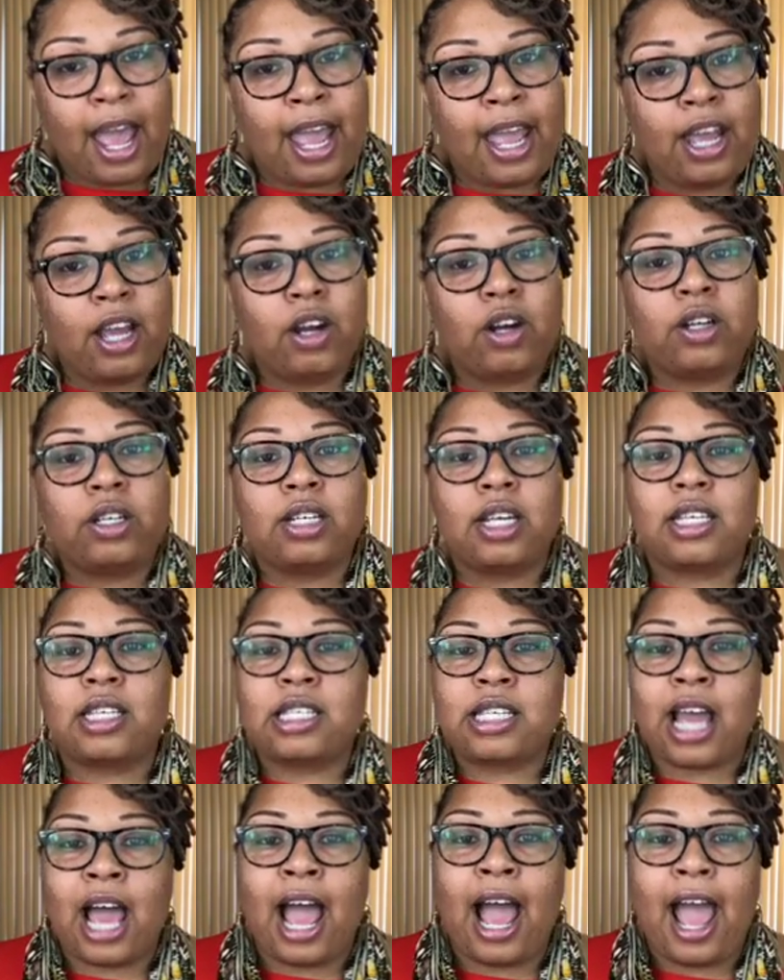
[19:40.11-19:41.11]
Anger
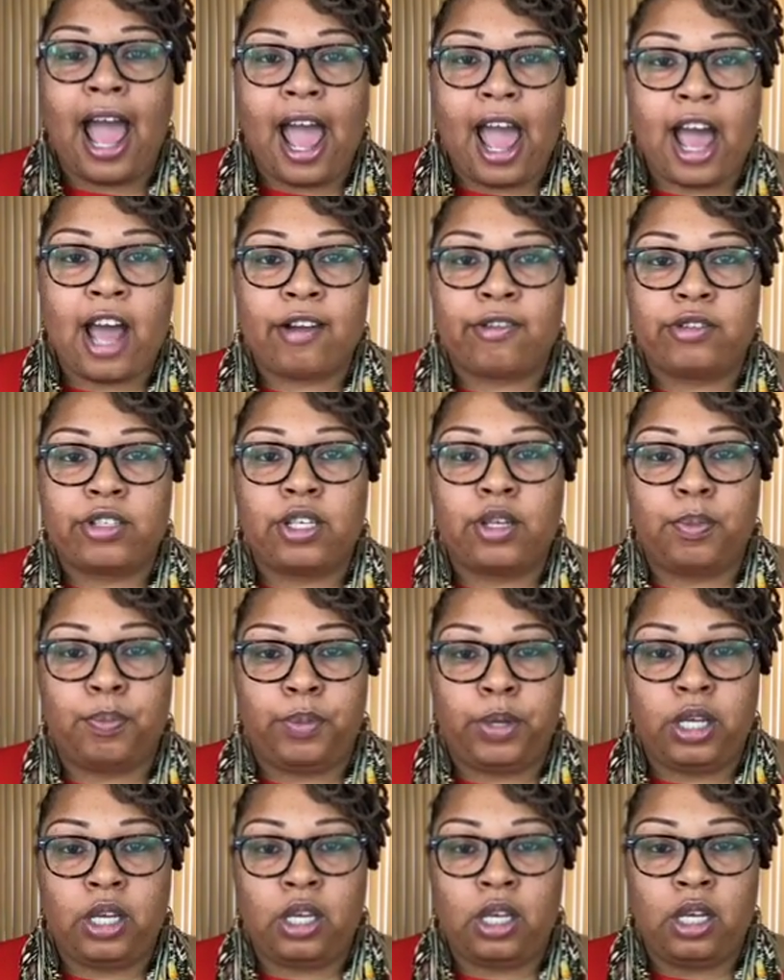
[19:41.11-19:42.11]
does not have to
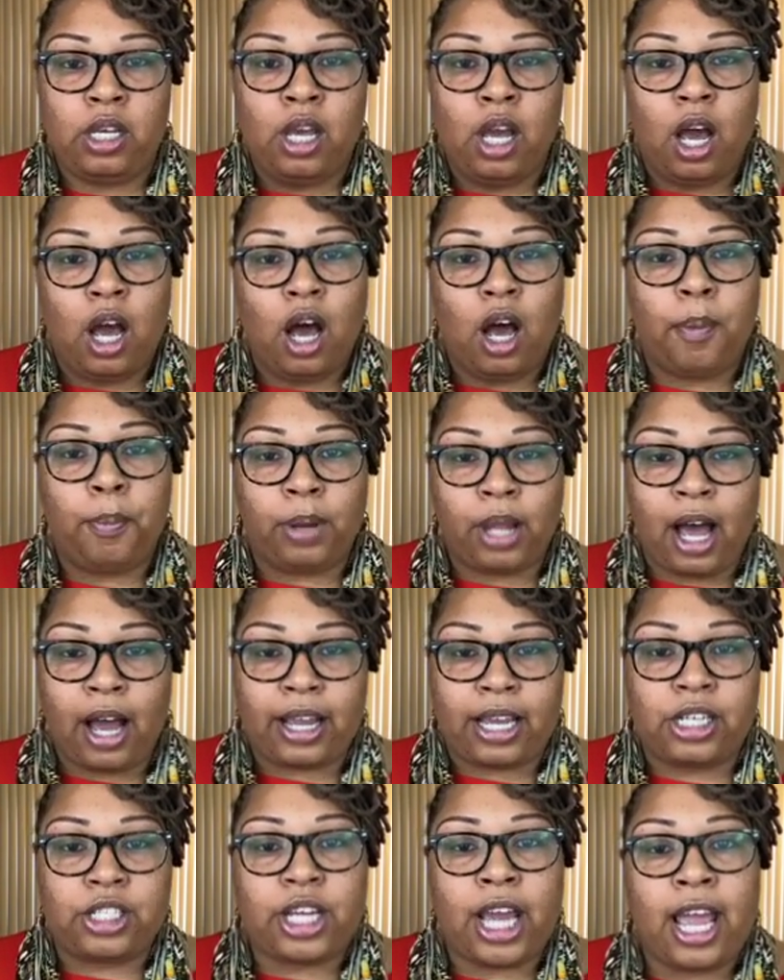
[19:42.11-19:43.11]
be a
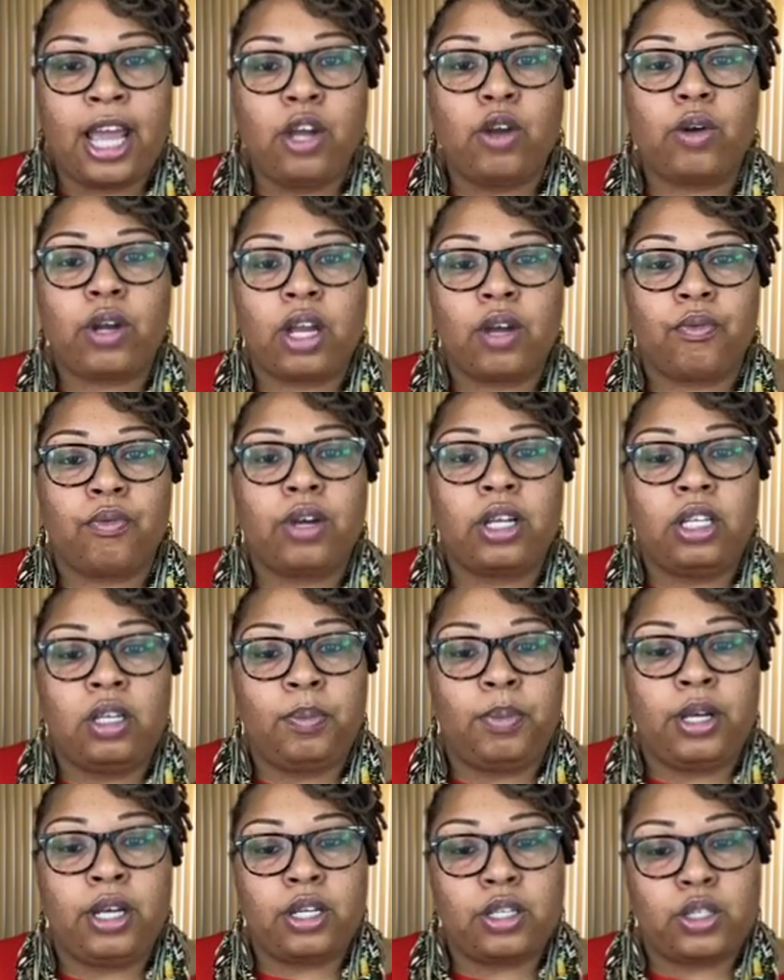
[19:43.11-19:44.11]
blockage. Anger can
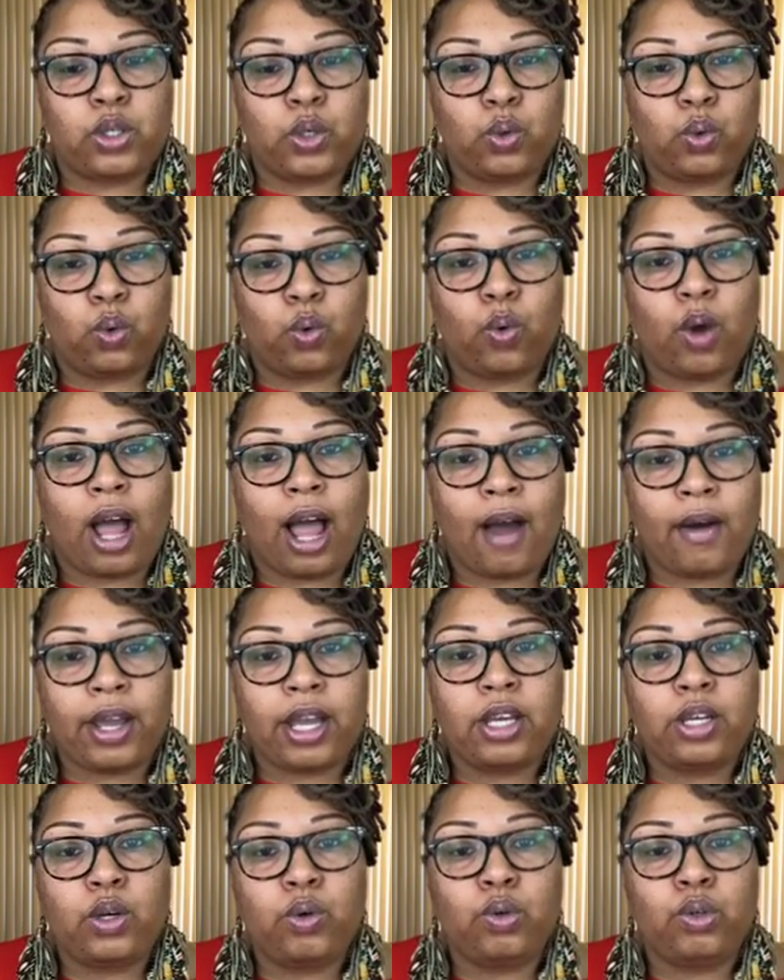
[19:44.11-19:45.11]
really be a tool. How
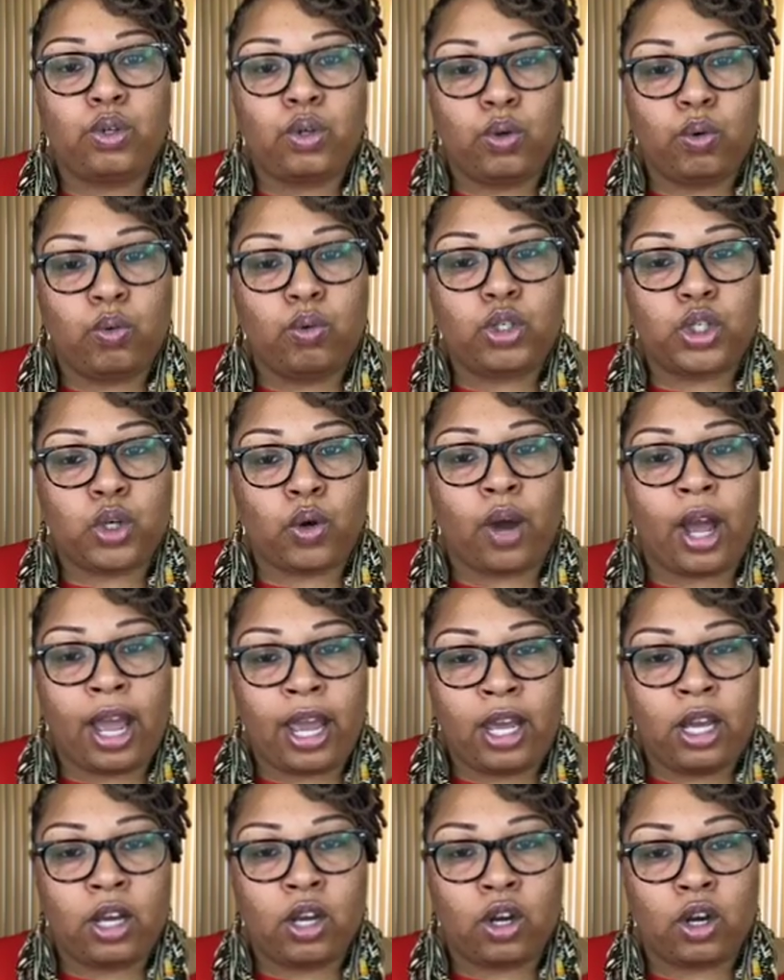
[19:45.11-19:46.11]
can you use your
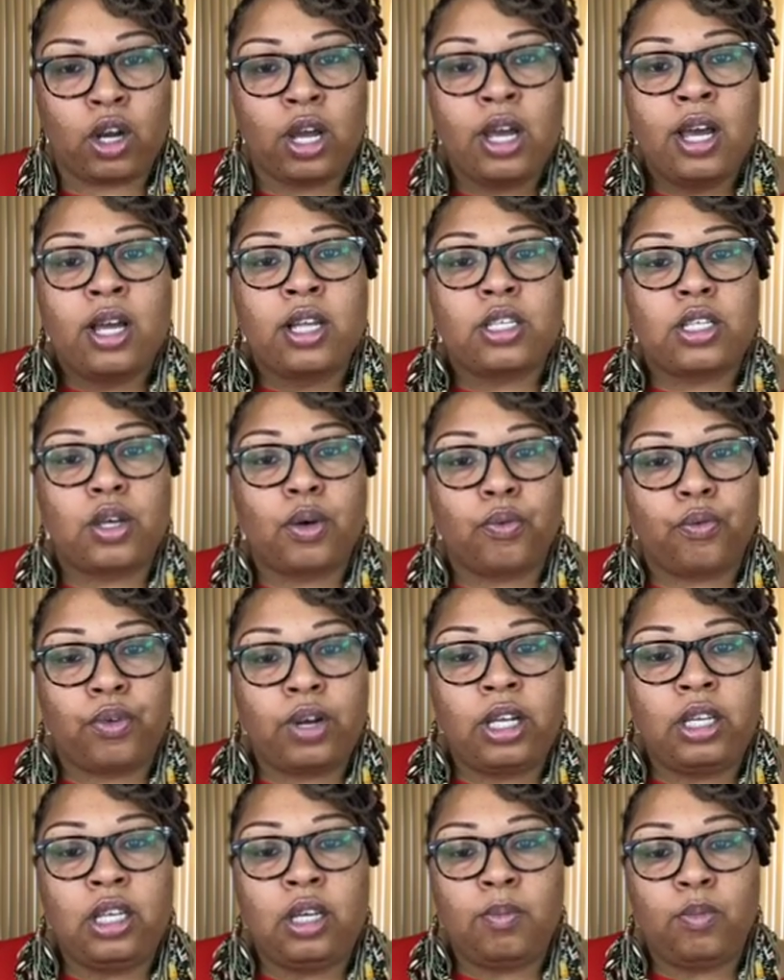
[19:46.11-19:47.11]
anger to
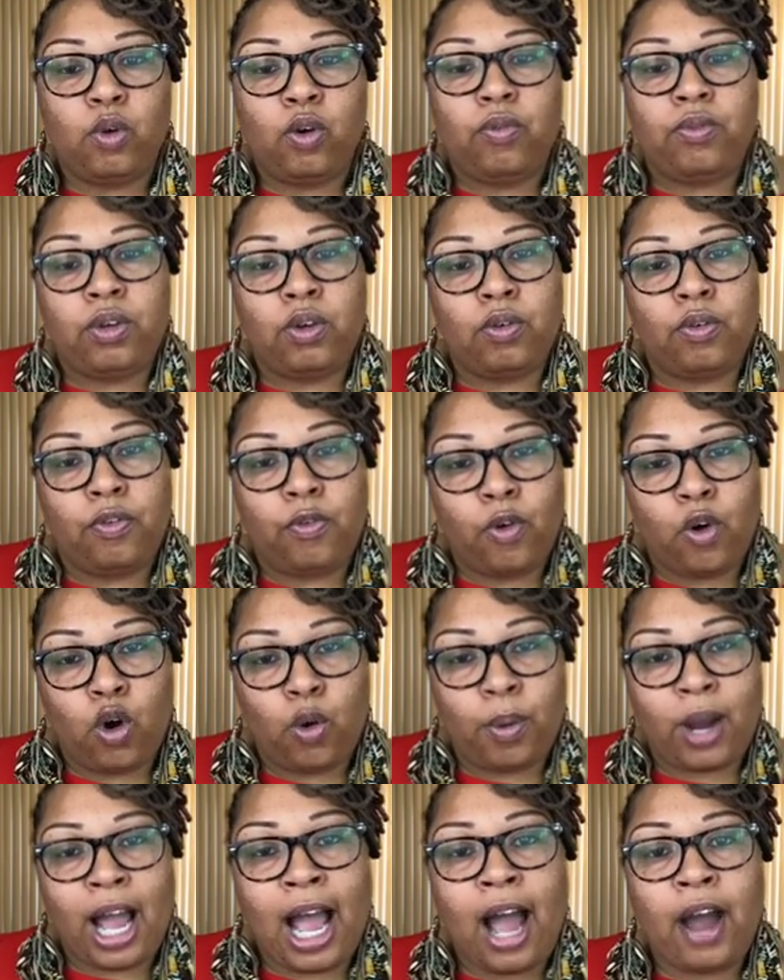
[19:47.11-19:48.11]
really move you
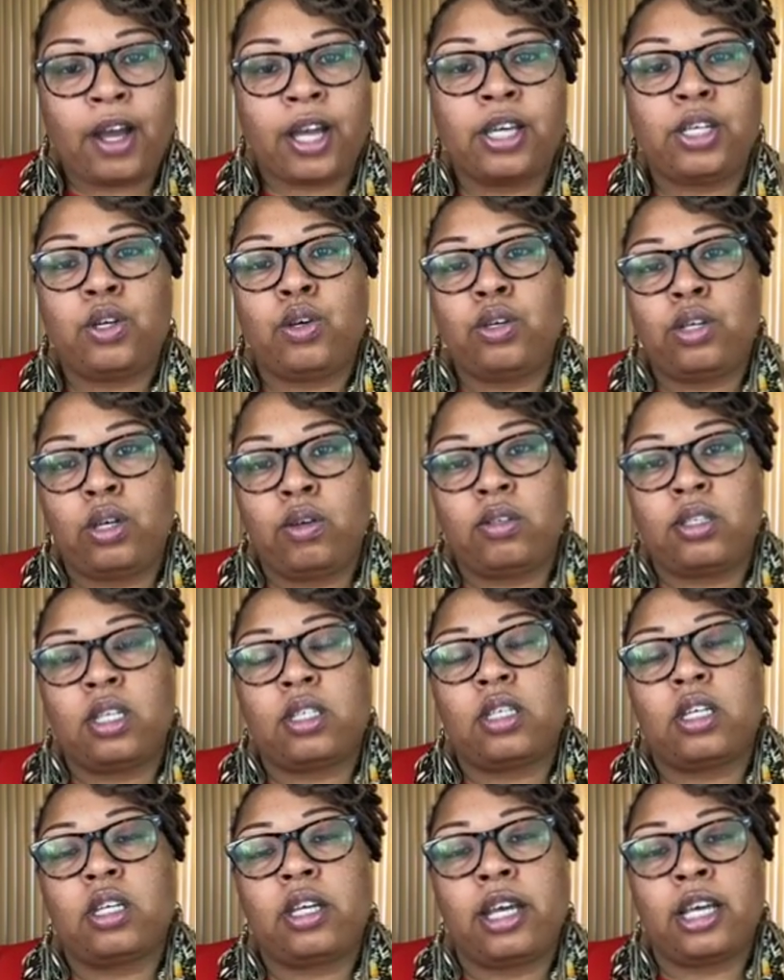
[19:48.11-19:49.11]
forward? How can you use
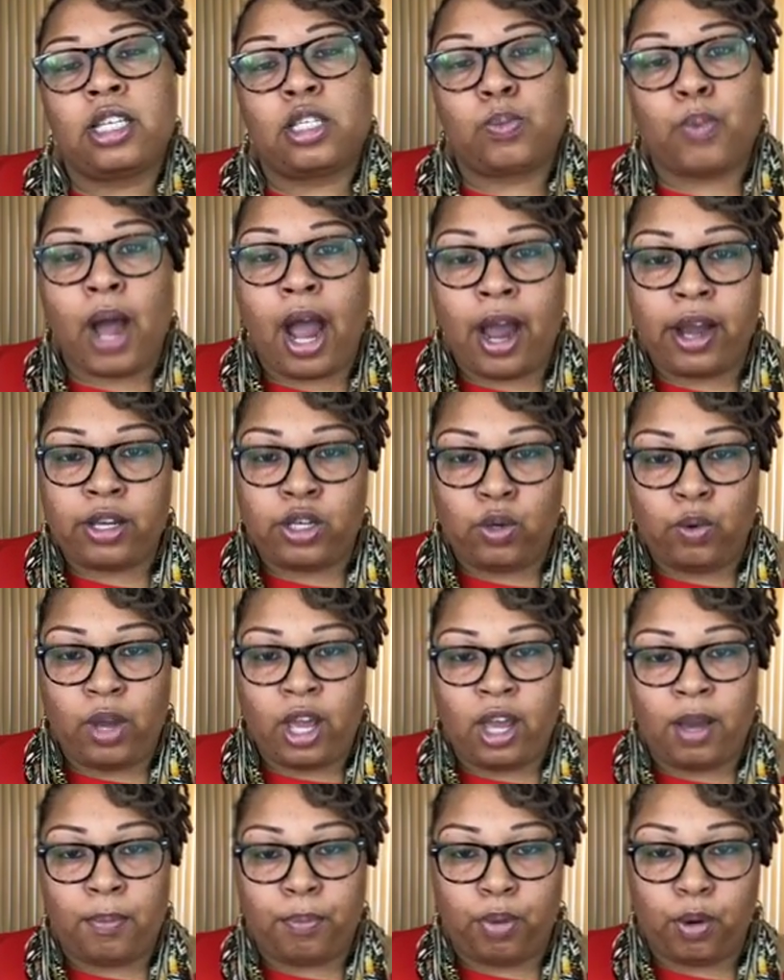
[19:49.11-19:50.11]
it to inspire you
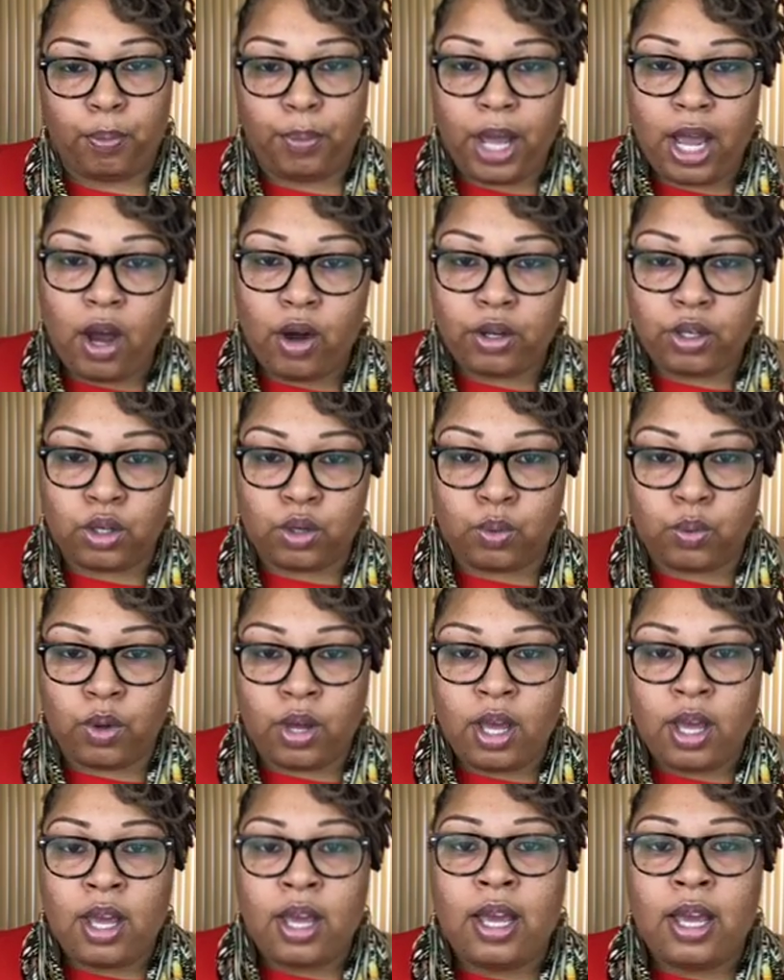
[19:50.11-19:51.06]
and propel you?